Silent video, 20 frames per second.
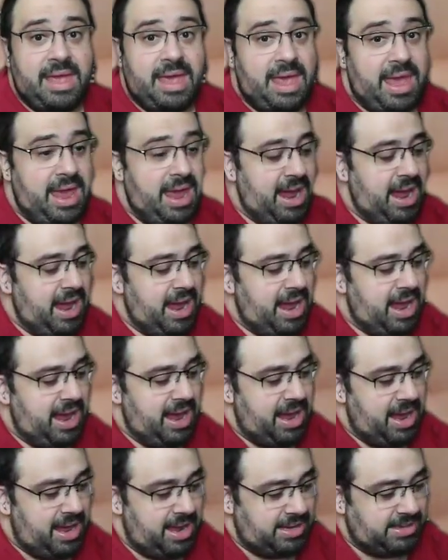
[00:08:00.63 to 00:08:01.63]

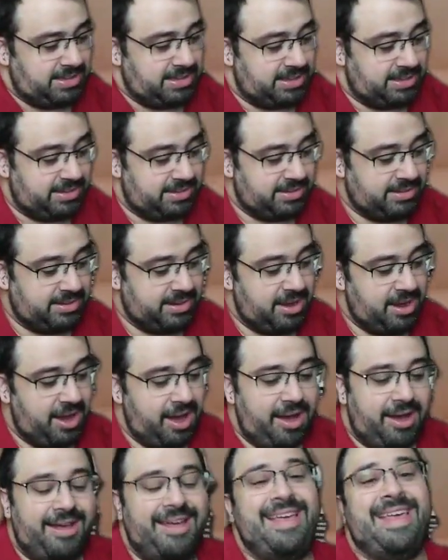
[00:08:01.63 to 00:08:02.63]
And
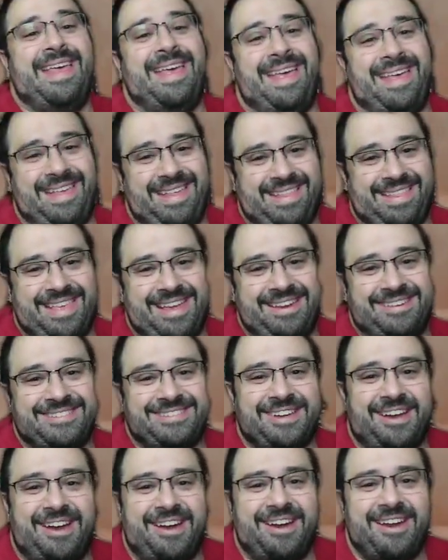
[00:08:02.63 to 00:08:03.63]
there's
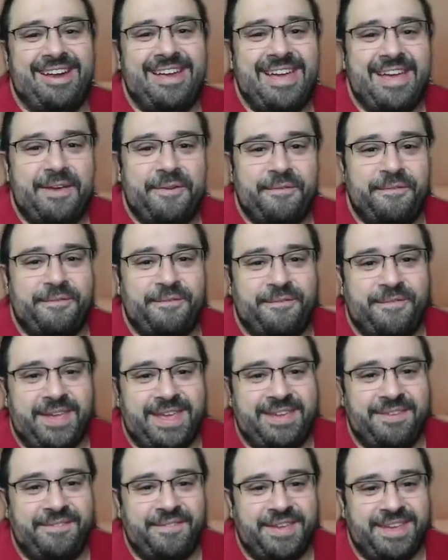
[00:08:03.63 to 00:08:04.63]
our
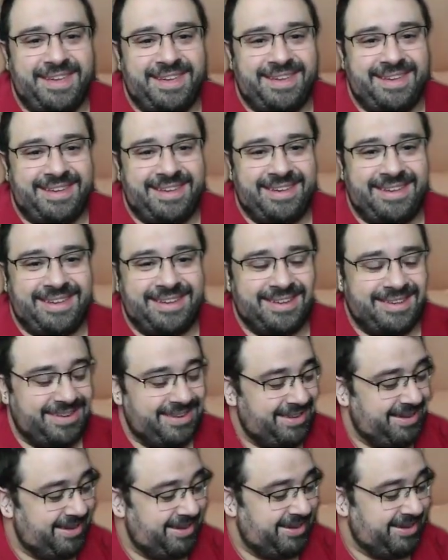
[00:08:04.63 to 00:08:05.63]
Vivi
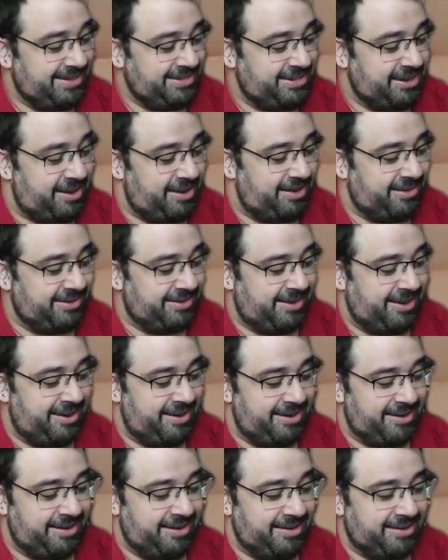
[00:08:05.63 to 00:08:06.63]
Dawn
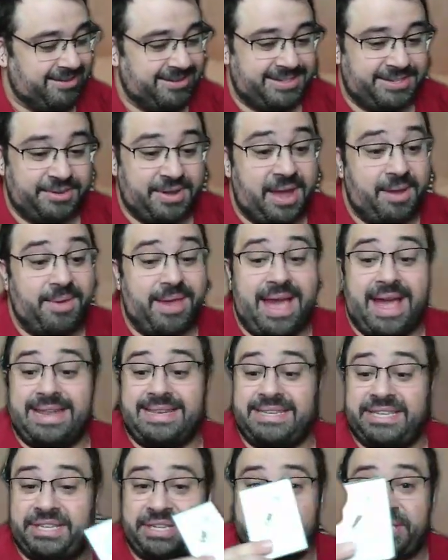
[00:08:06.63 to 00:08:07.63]
card. So now we got
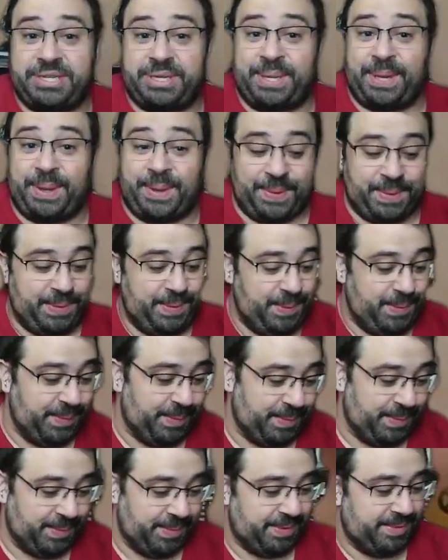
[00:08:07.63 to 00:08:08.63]
2.
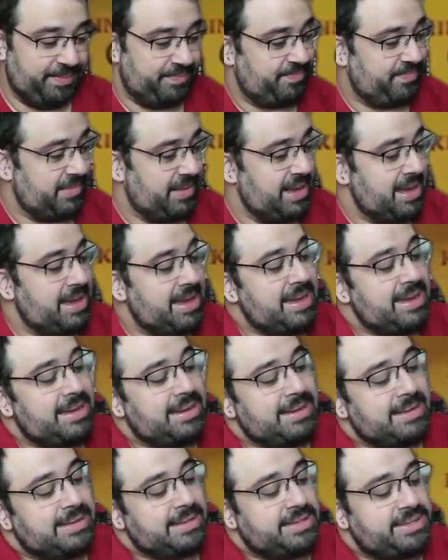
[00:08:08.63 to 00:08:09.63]

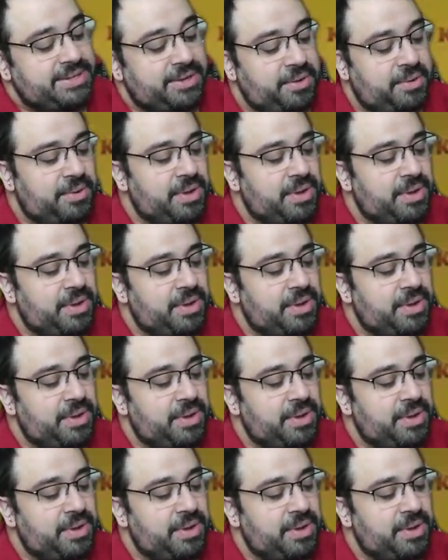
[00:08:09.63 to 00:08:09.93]
So